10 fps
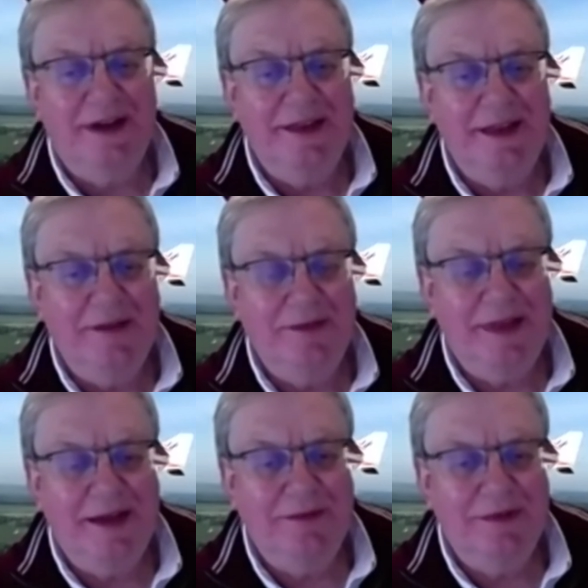I mean,
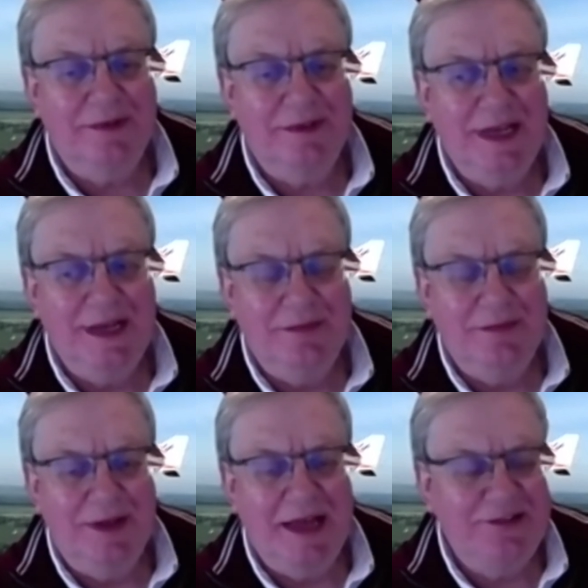
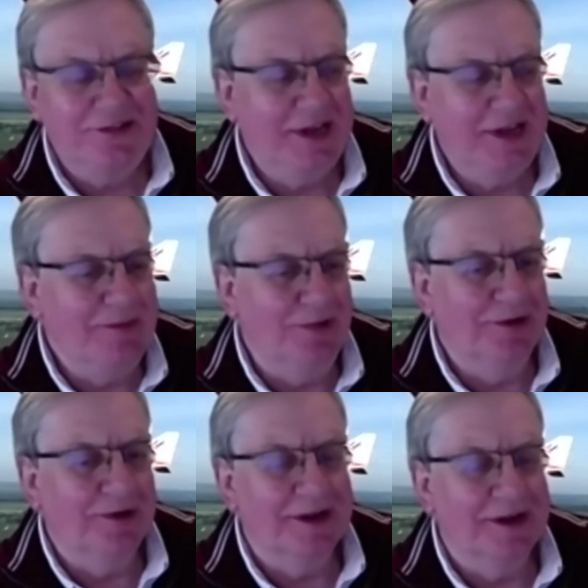that
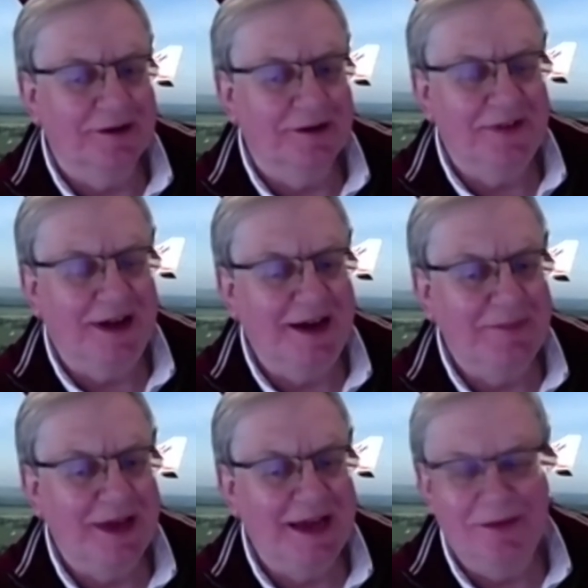steamroller of
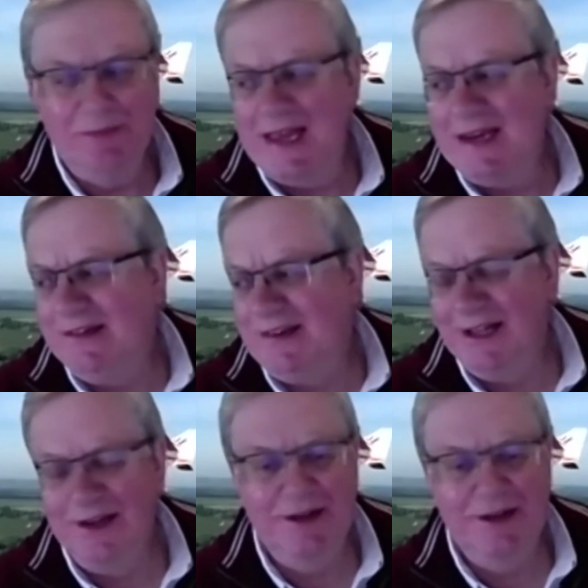IBM,
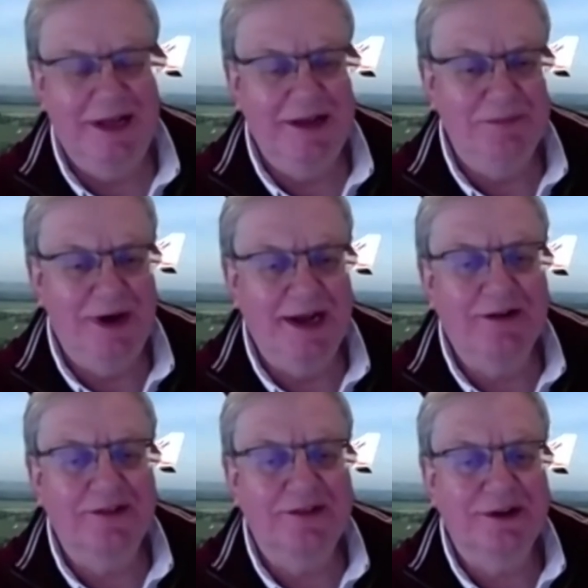Intel, and
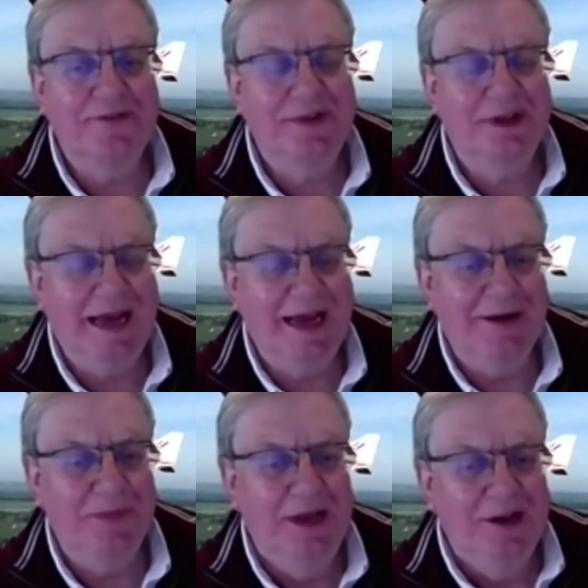Microsoft
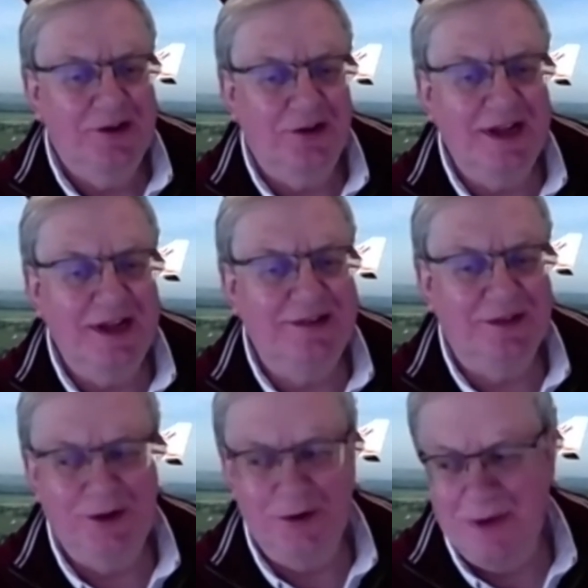created
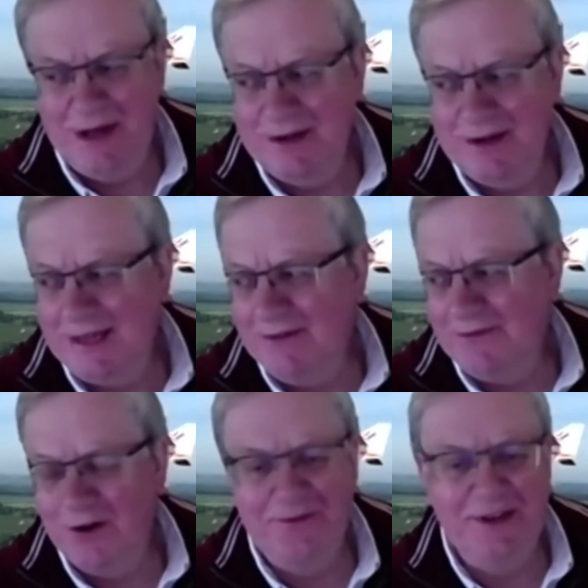the new market of
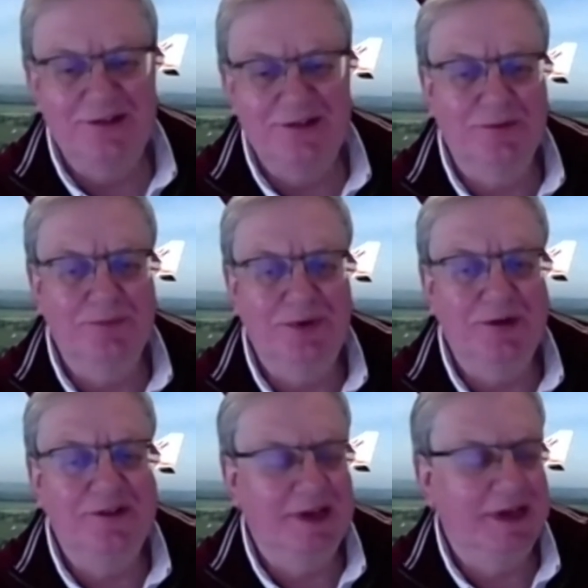office
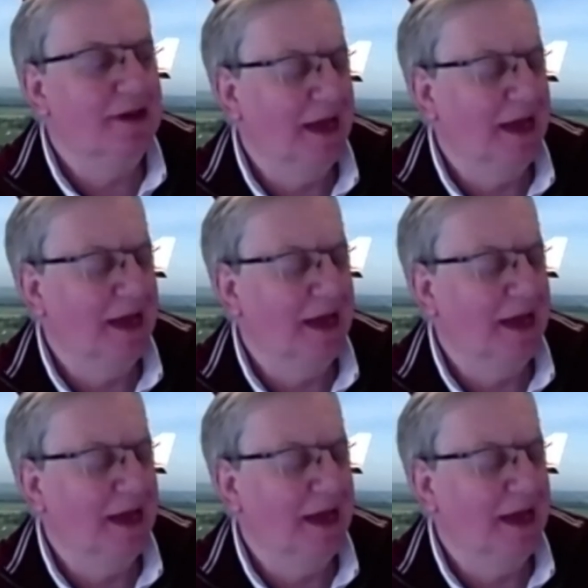computing.